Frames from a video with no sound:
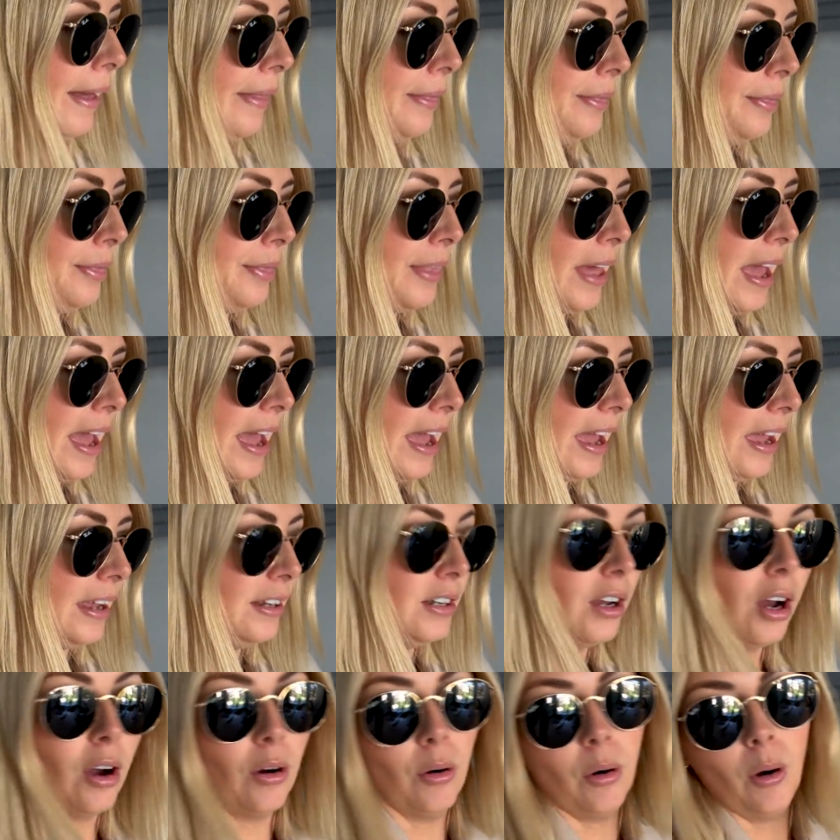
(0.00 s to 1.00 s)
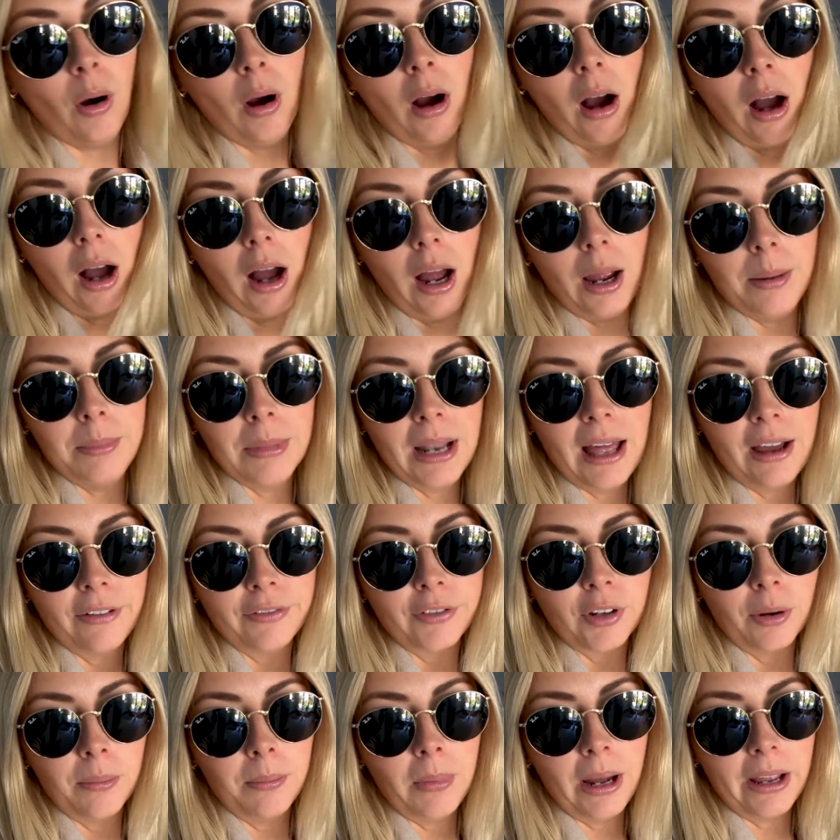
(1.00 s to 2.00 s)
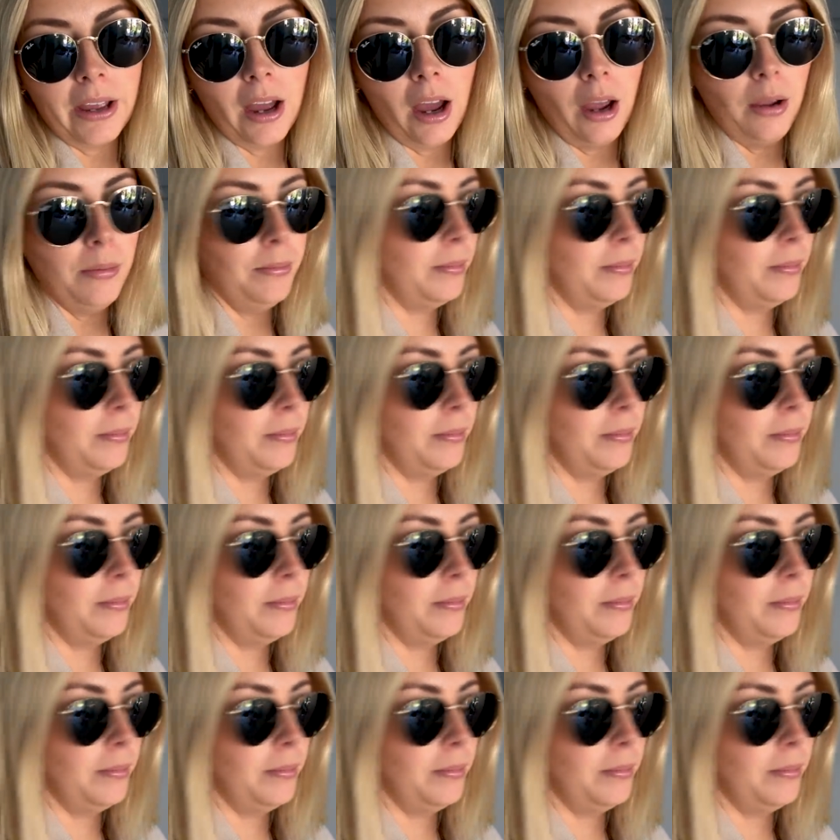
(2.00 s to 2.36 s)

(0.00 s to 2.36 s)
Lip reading: And then, oh, I'm left on my